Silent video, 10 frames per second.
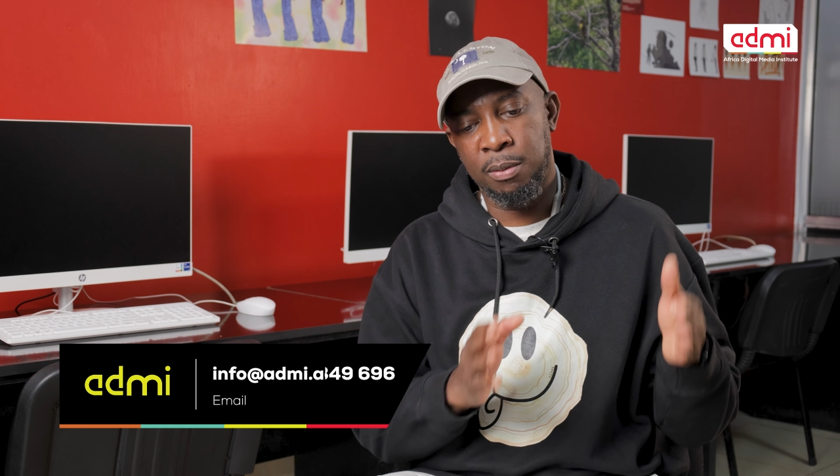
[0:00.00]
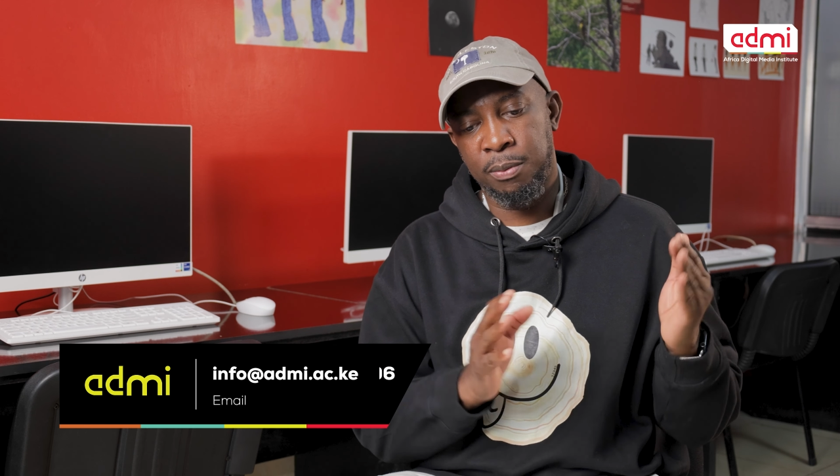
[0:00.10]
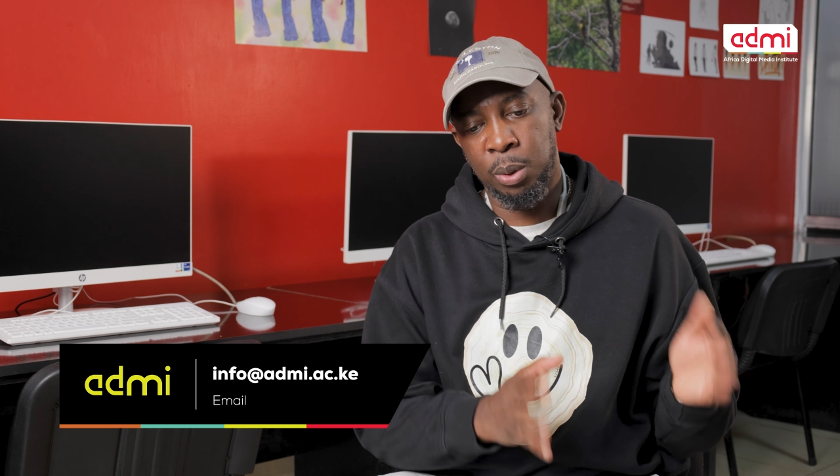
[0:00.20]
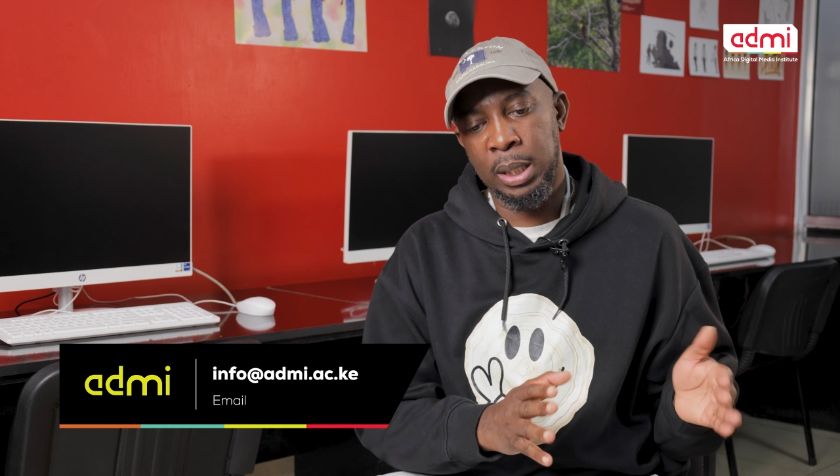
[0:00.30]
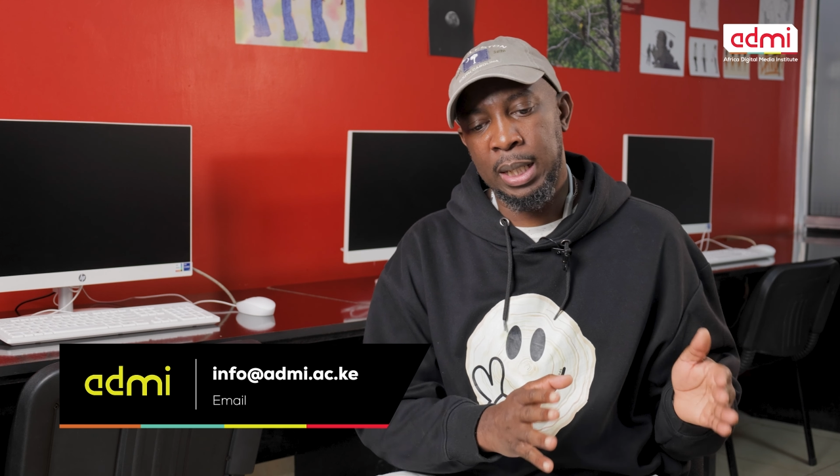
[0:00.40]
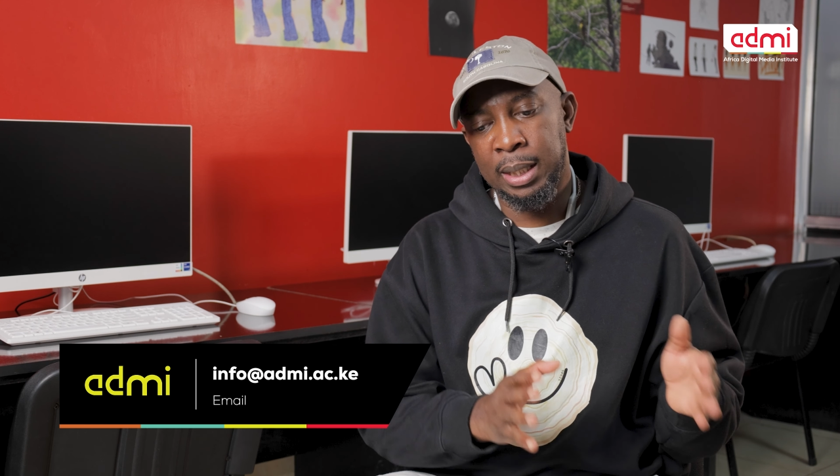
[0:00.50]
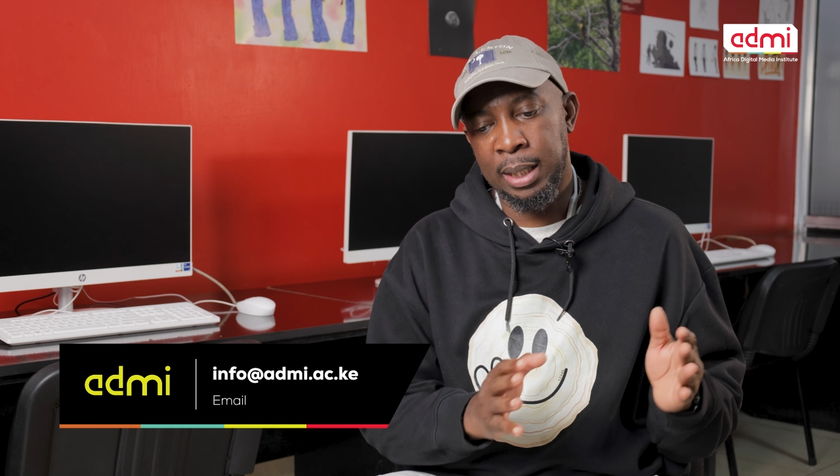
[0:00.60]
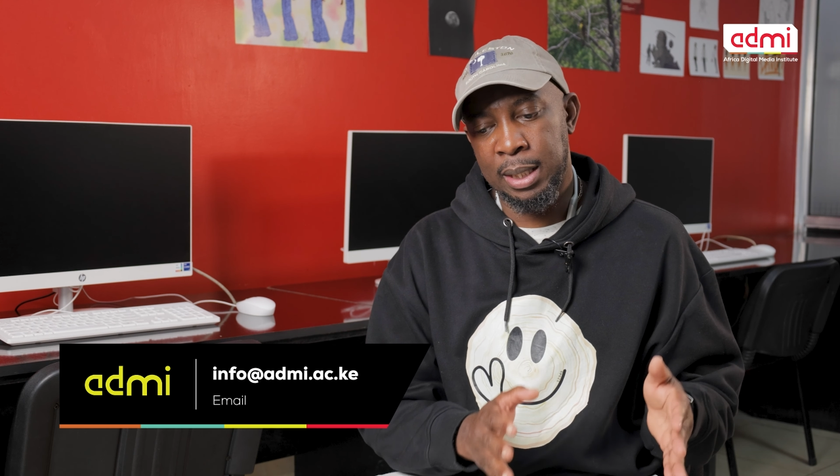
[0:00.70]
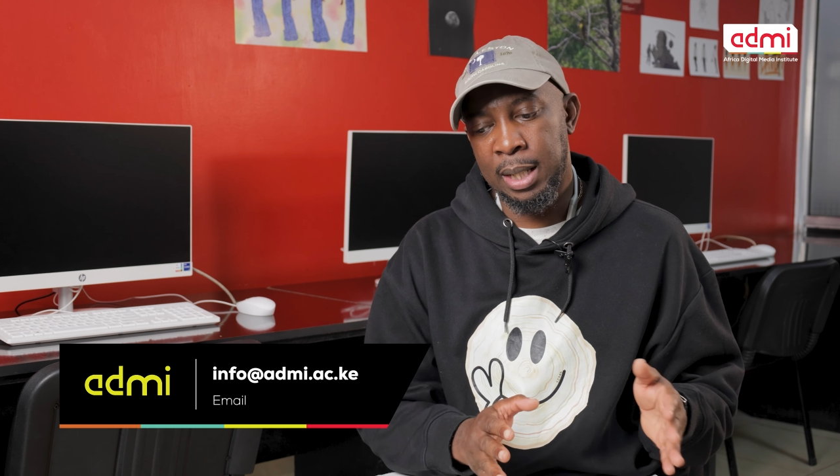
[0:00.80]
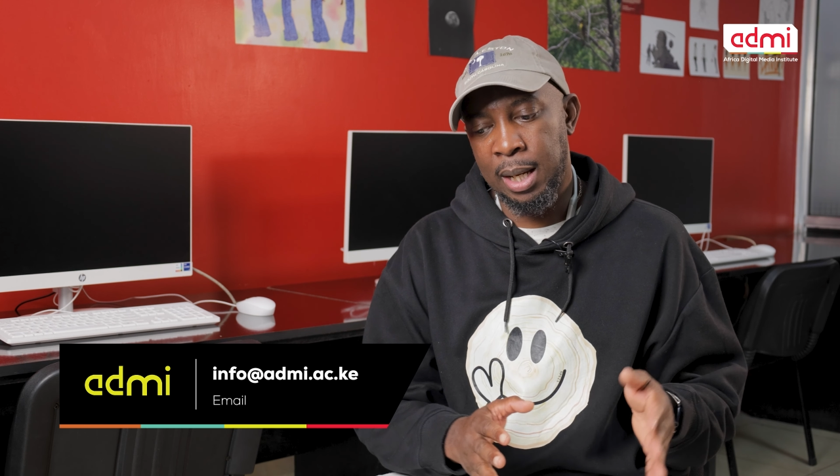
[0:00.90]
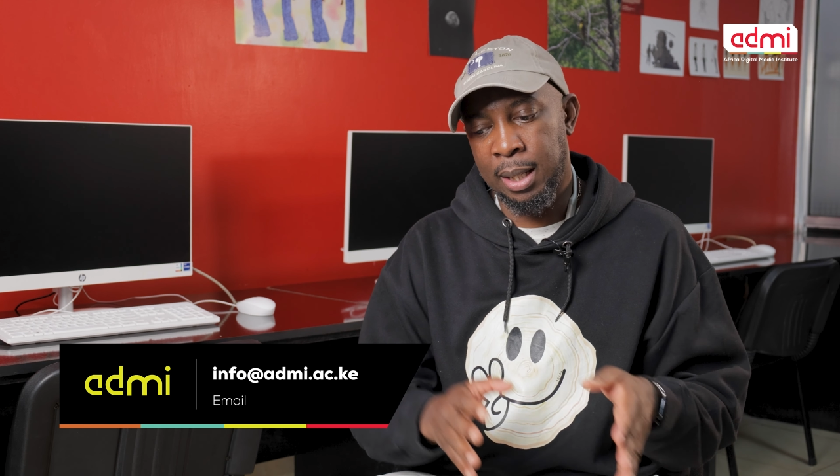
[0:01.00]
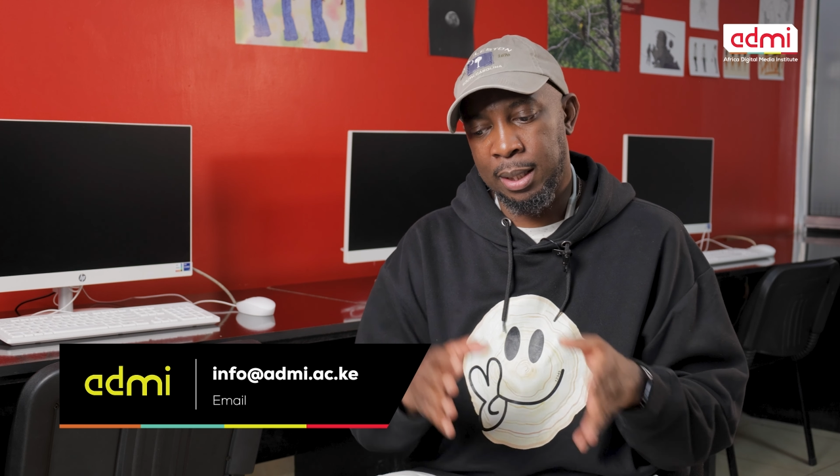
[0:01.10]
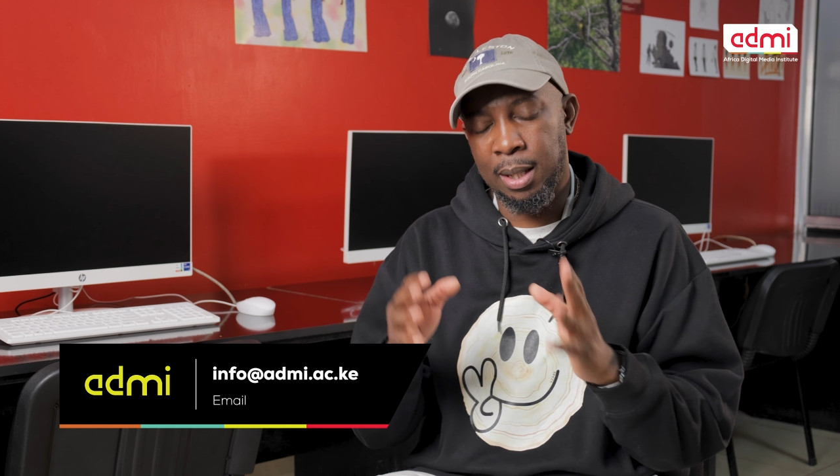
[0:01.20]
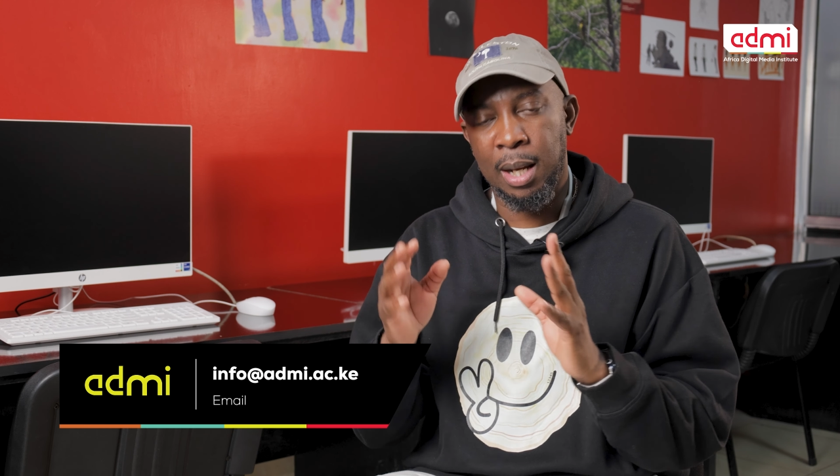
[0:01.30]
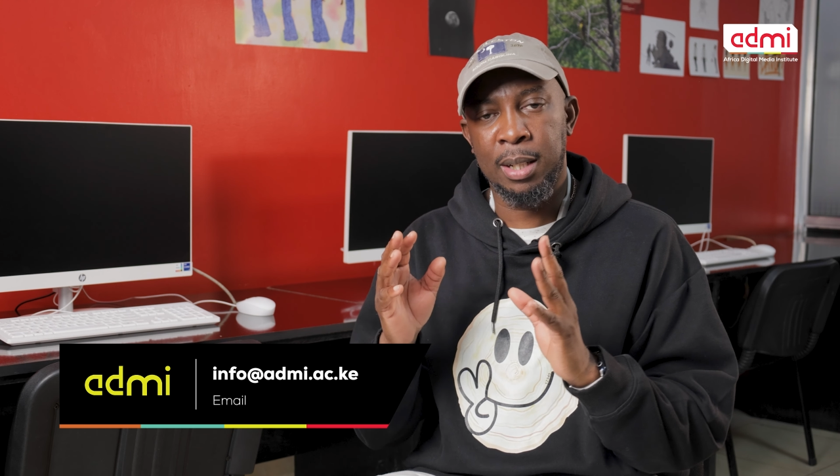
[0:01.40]
Foley and
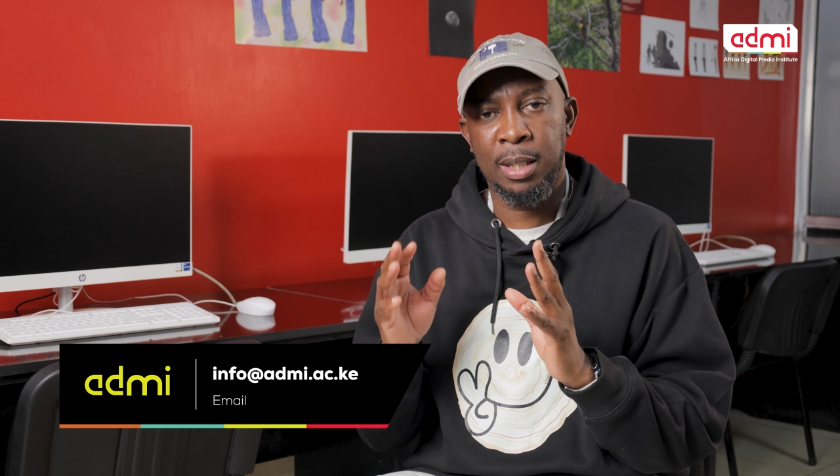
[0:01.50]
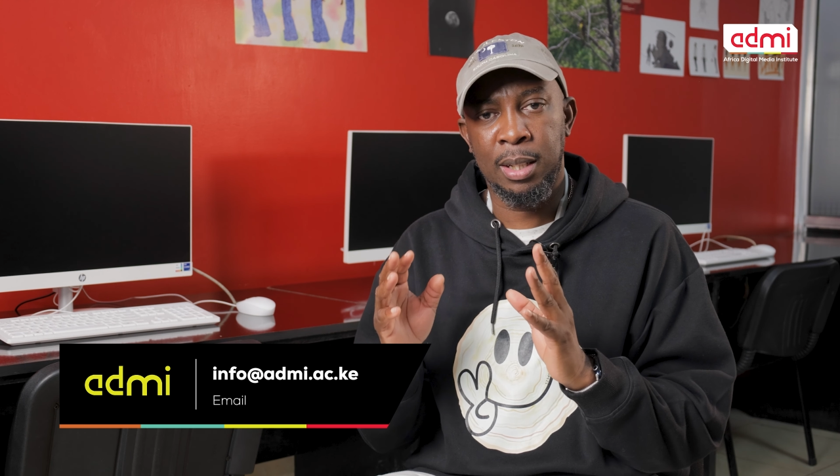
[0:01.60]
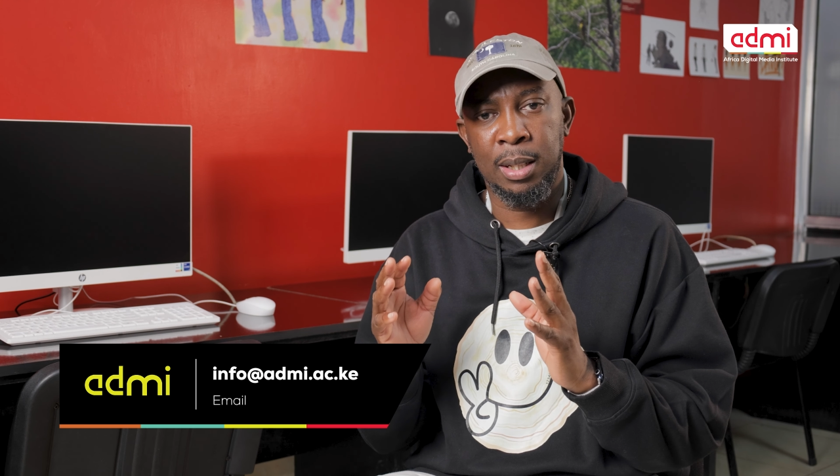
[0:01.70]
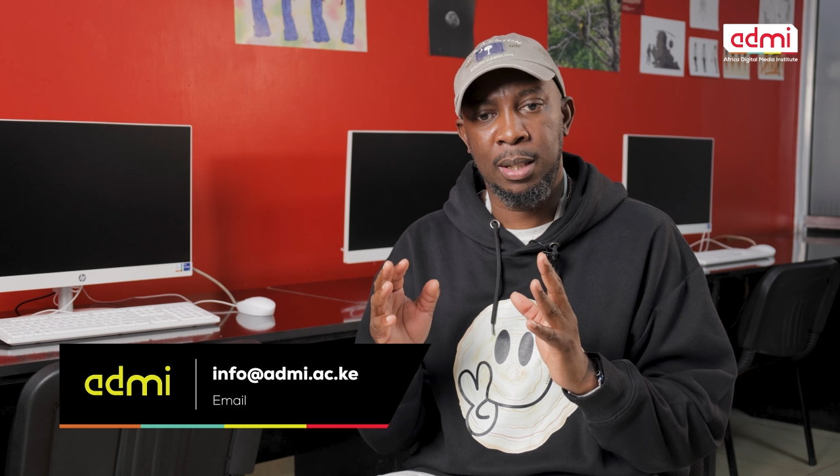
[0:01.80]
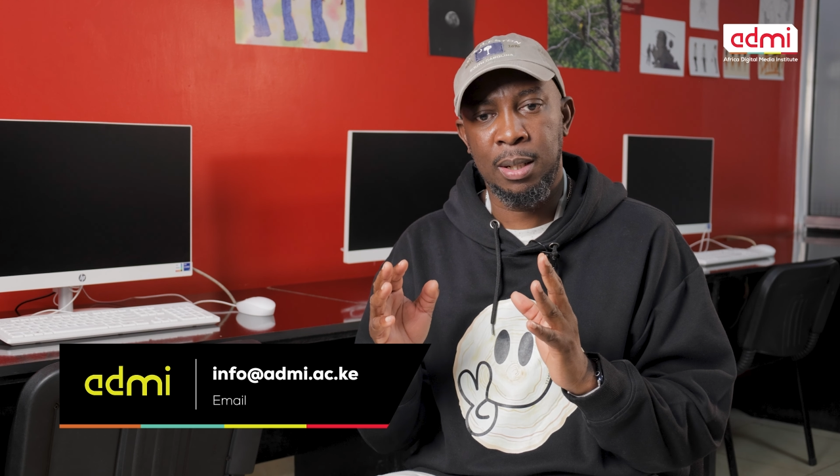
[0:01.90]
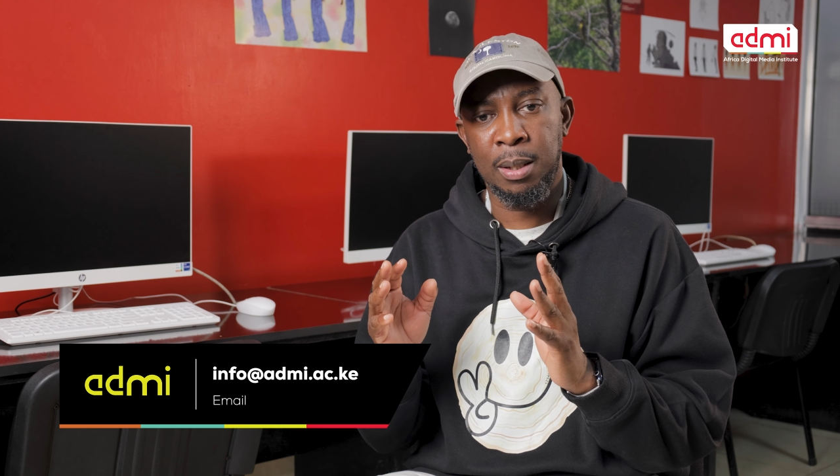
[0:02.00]
ADR and